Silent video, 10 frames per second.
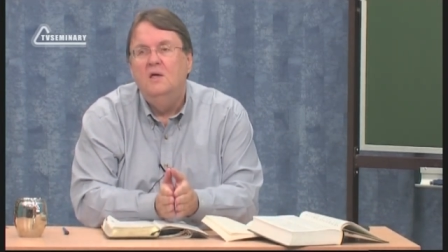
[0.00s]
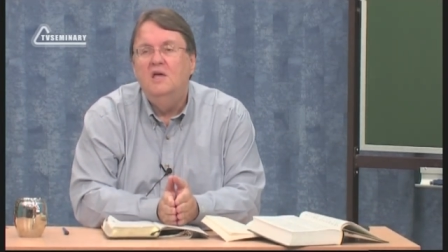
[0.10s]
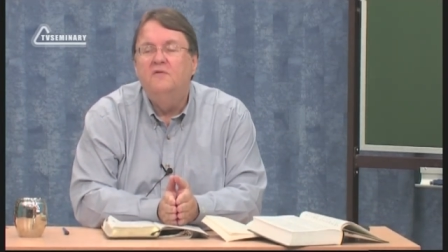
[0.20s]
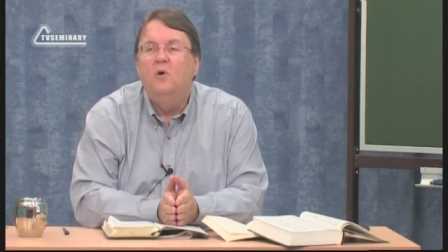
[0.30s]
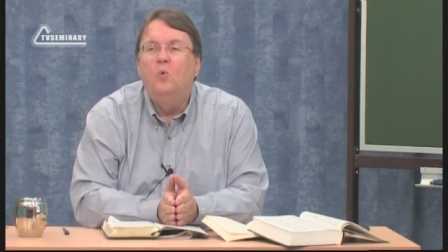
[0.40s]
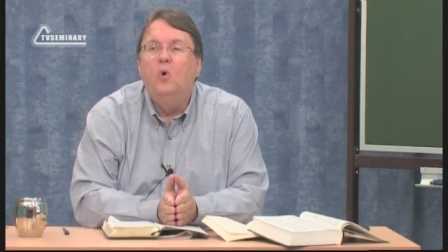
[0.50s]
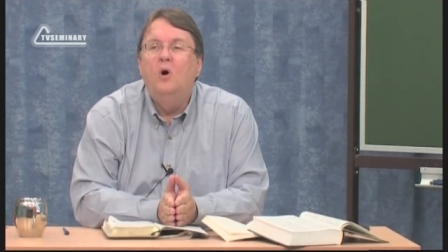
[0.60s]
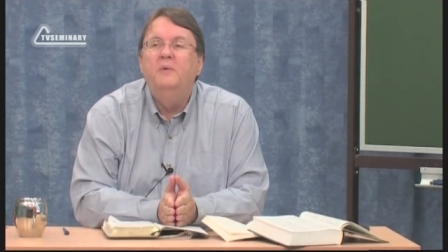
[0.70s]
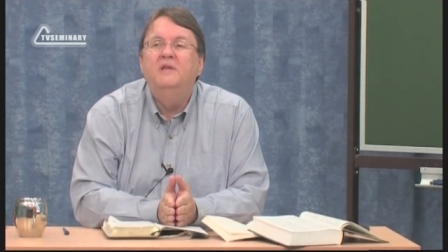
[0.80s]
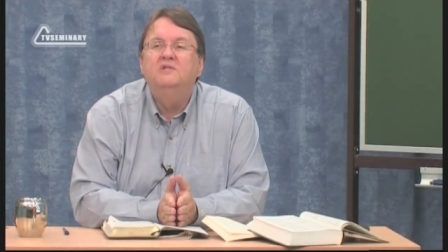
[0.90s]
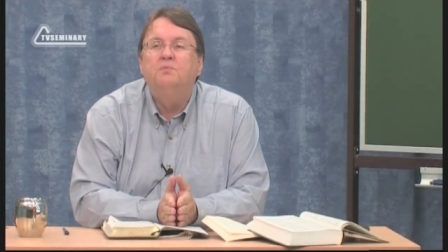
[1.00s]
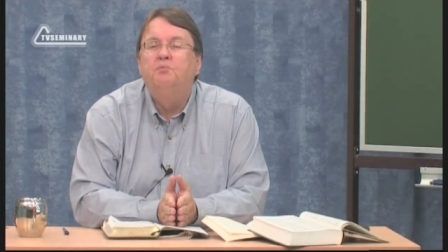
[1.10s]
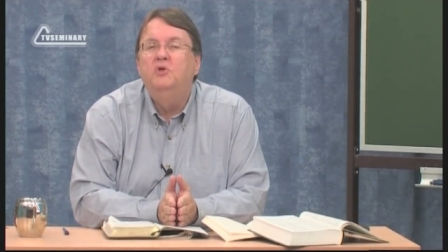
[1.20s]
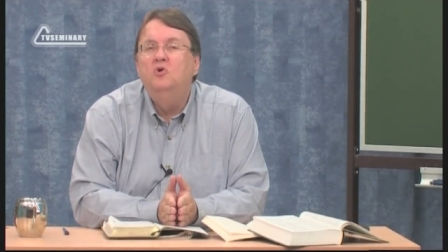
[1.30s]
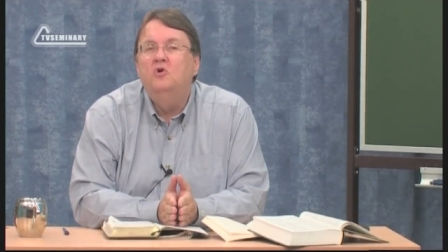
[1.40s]
If a woman is
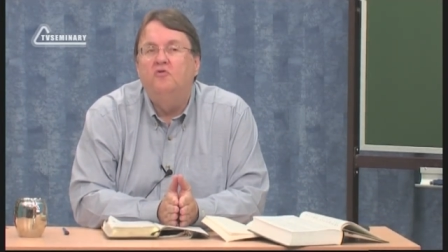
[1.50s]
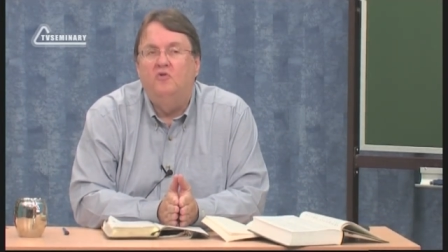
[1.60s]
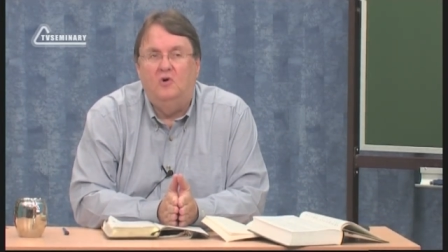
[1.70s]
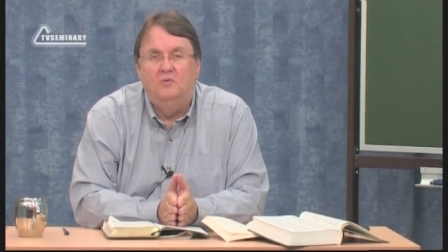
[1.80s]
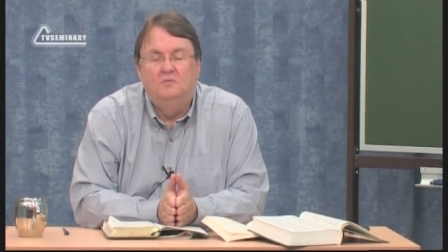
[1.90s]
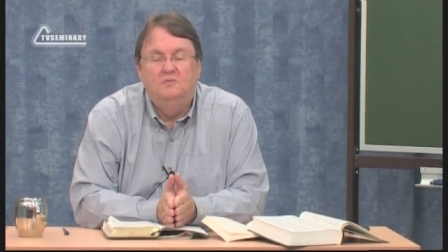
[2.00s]
beautiful,